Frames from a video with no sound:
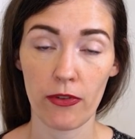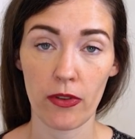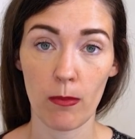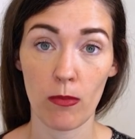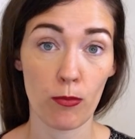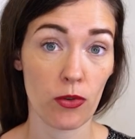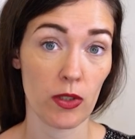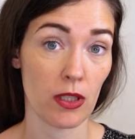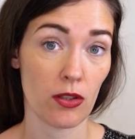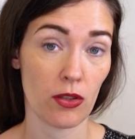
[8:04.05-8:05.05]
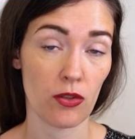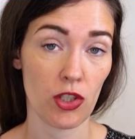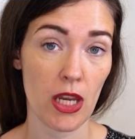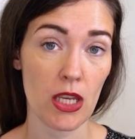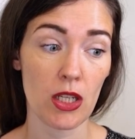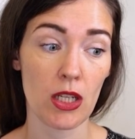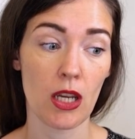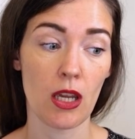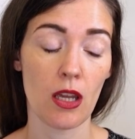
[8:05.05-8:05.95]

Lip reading: For them, the process doesn't change.